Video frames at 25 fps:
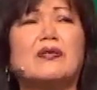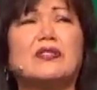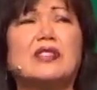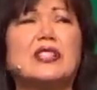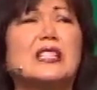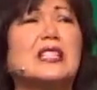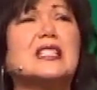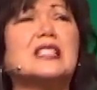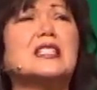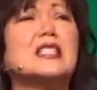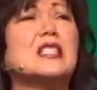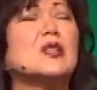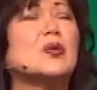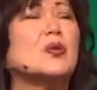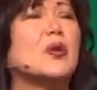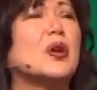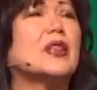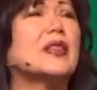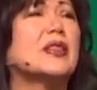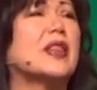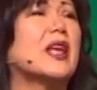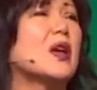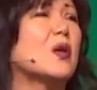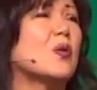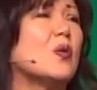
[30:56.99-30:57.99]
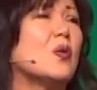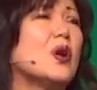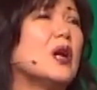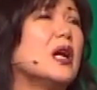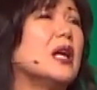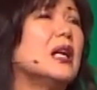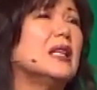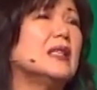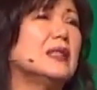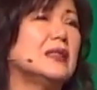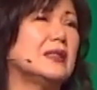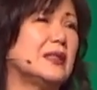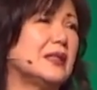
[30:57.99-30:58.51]
if this is what they
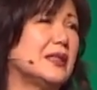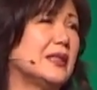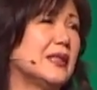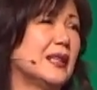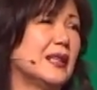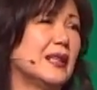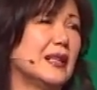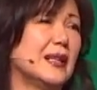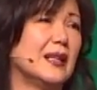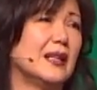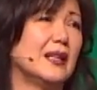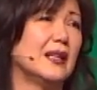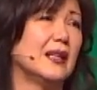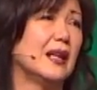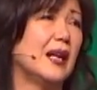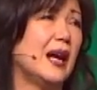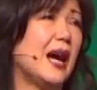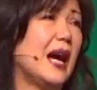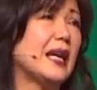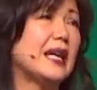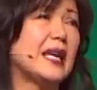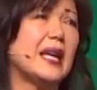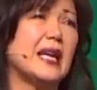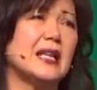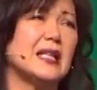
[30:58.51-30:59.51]
want, I